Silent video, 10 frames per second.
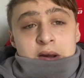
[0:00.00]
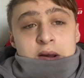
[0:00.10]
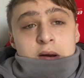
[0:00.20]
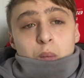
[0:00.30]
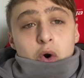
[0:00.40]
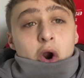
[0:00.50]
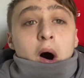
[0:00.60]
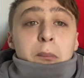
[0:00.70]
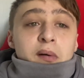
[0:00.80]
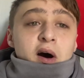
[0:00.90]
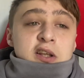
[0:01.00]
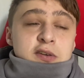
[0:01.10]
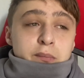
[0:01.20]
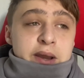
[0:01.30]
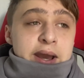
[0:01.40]
were all blocked
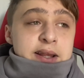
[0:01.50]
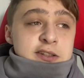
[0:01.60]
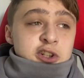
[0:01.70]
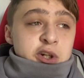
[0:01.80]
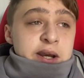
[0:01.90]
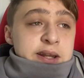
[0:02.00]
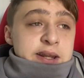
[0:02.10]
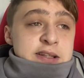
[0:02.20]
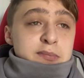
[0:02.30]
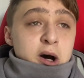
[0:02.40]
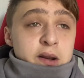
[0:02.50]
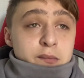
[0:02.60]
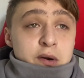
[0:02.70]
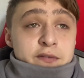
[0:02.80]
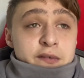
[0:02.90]
from getting into training this morning
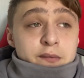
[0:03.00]
with